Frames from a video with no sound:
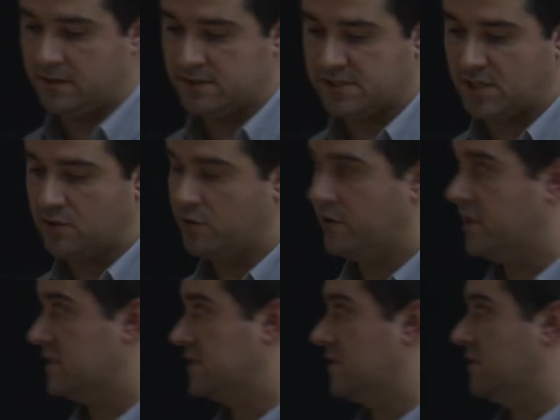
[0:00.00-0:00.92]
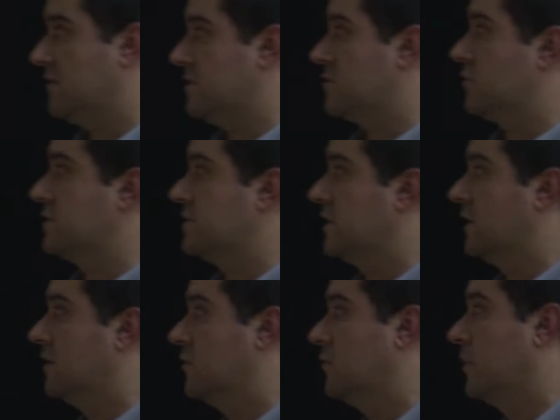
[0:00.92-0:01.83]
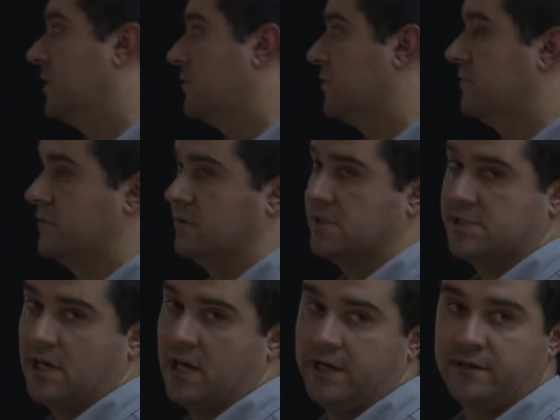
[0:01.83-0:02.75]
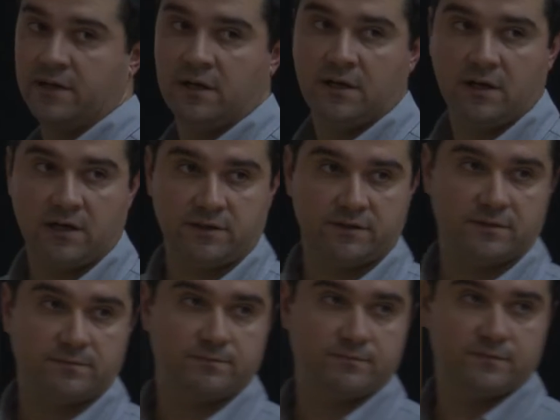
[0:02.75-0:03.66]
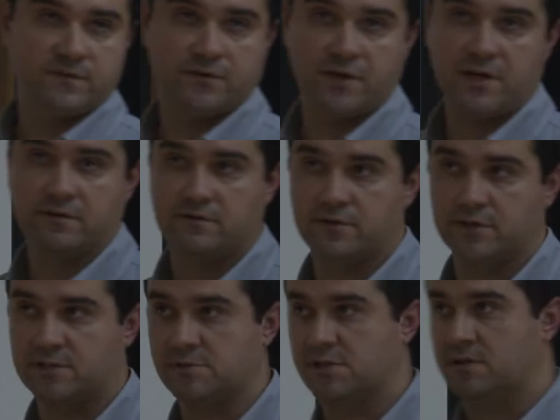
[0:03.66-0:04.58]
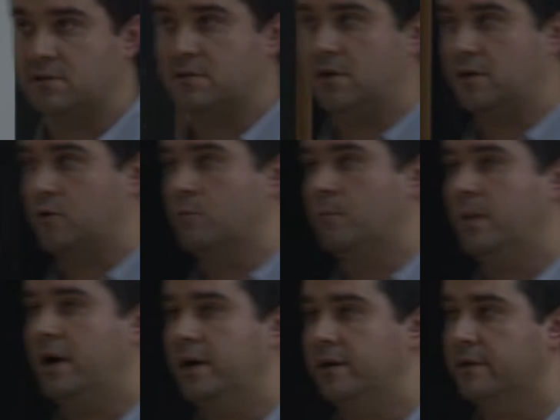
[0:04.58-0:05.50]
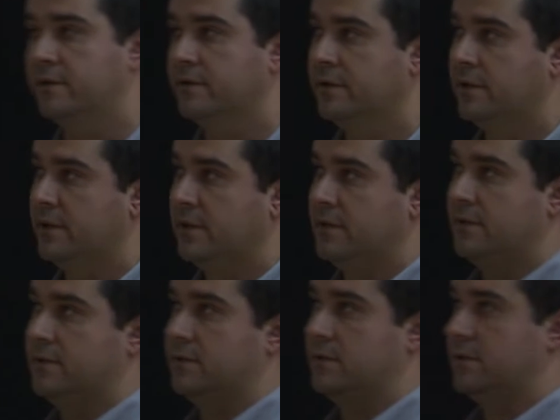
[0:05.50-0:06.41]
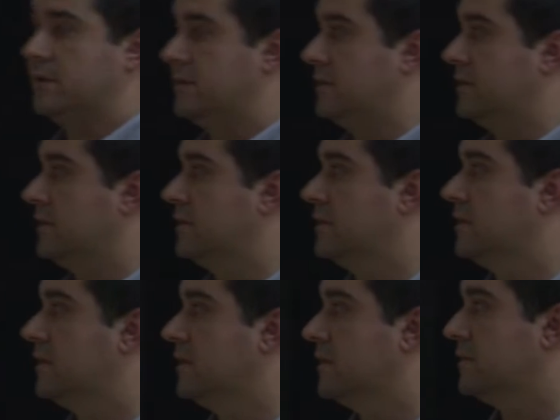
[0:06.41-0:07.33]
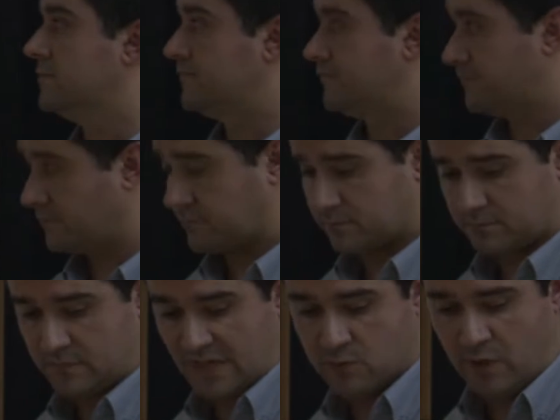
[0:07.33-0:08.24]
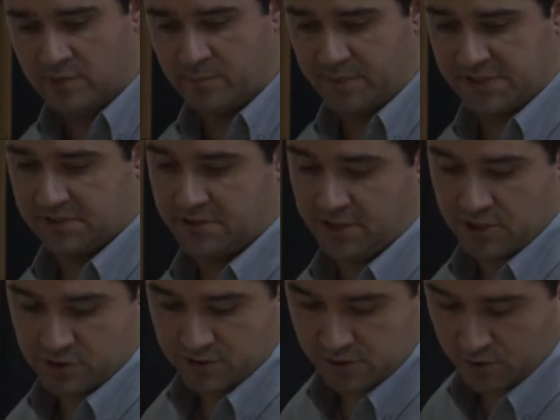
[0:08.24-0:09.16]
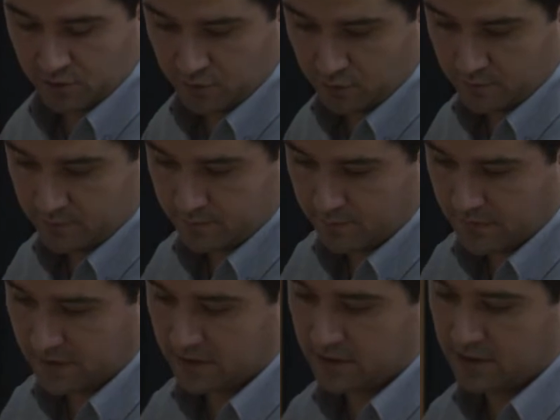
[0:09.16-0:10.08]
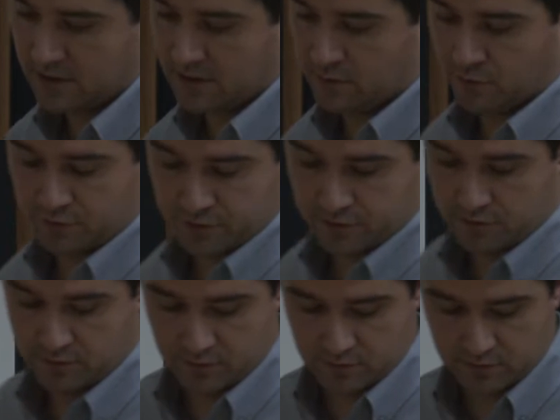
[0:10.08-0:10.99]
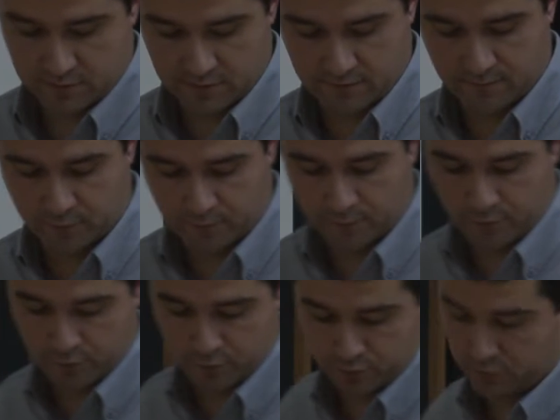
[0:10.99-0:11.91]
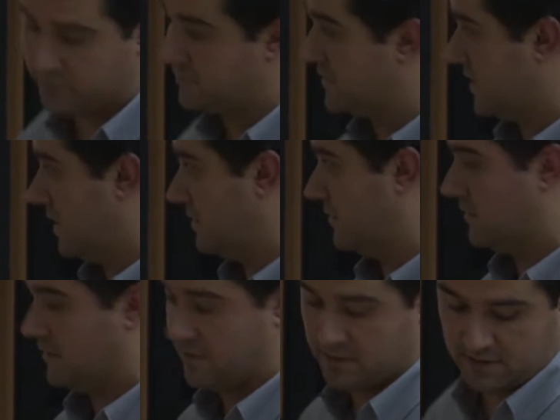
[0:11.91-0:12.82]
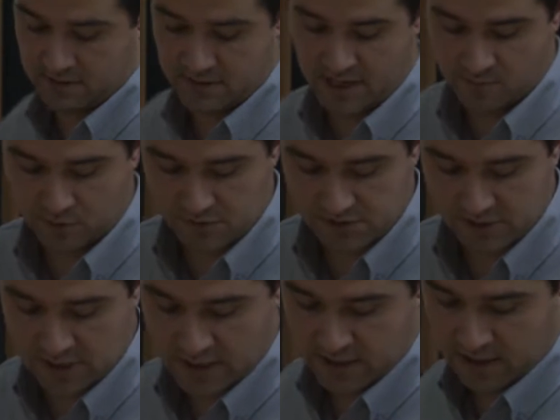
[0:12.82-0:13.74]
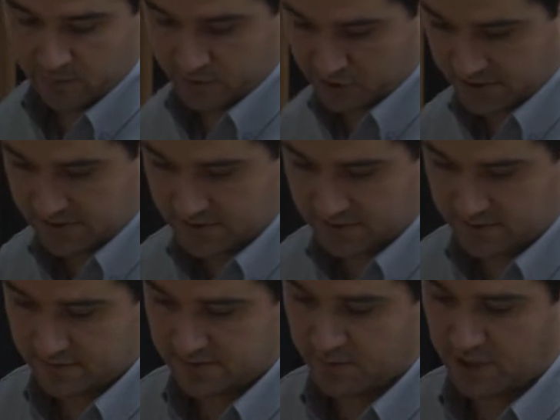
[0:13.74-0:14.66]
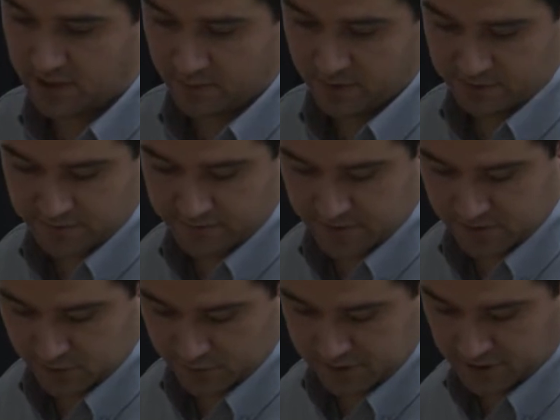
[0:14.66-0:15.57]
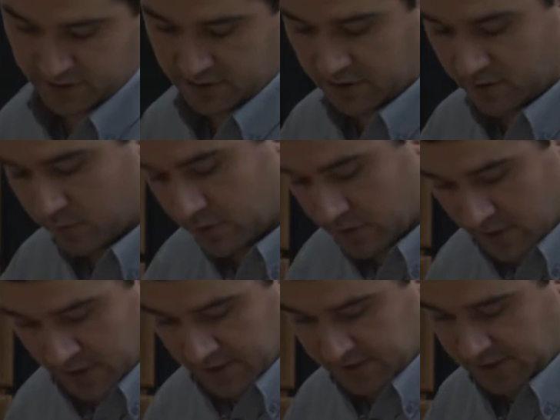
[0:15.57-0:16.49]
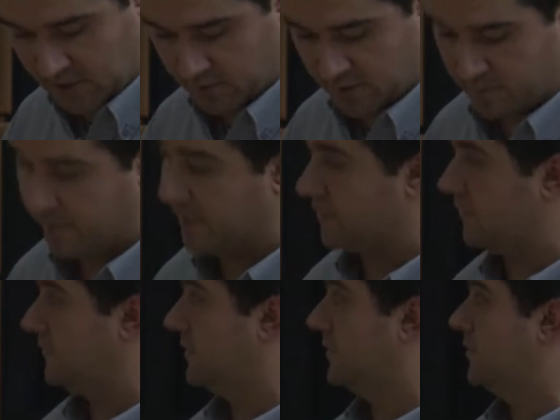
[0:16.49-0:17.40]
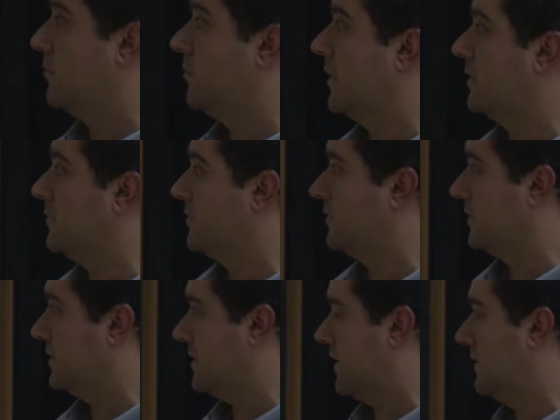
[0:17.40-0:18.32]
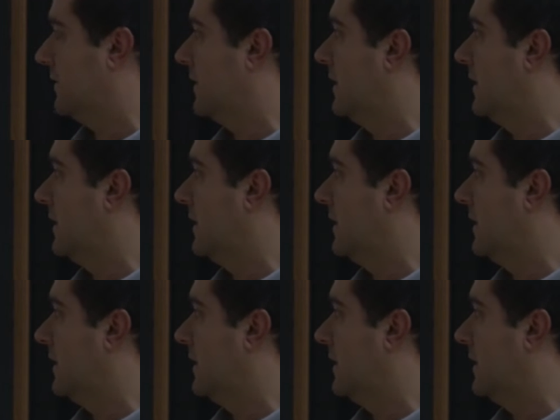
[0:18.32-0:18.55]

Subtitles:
CQRS, event sourcing, and domain-driven design are the three terms that are combined in one presentation. So in order for you to understand the demos, I will just speak about event sourcing and I will skip the part of the domain-driven design.